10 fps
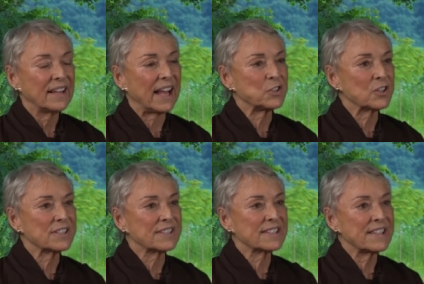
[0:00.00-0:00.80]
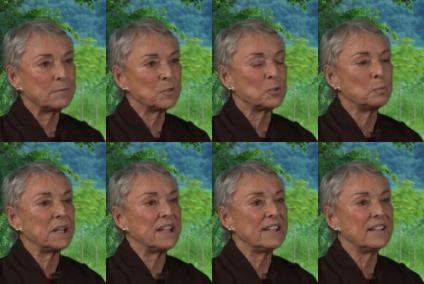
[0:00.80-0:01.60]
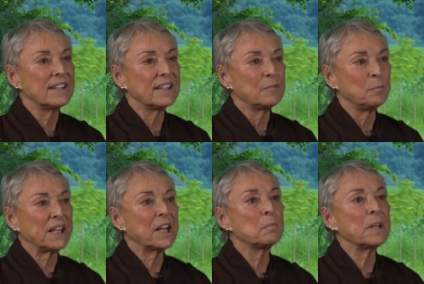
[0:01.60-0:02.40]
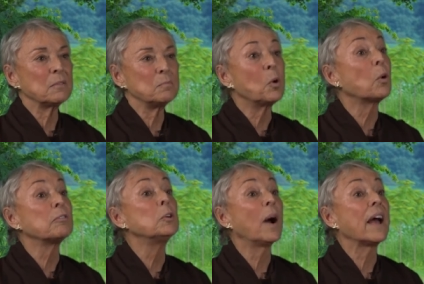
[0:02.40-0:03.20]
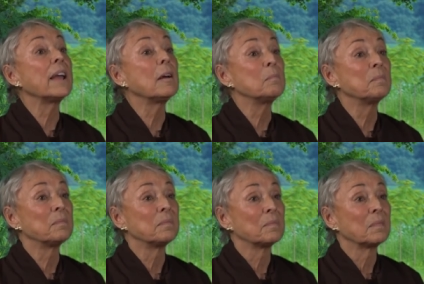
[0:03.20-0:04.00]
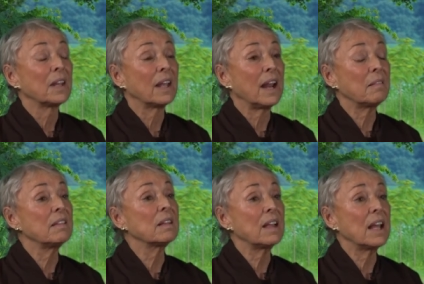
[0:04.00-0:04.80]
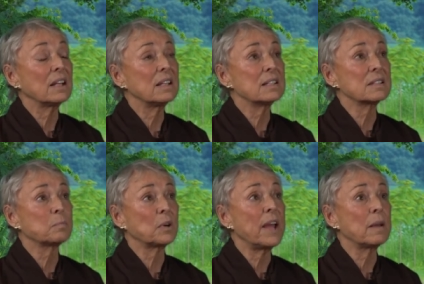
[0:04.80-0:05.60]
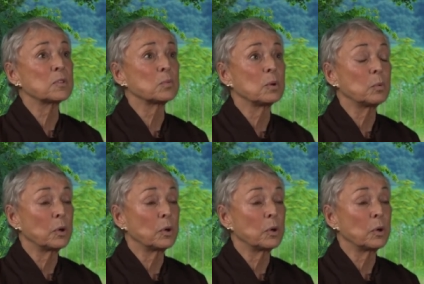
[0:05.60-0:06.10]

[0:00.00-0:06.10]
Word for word: I just seem to be becoming more of who I am. And I think that is perhaps what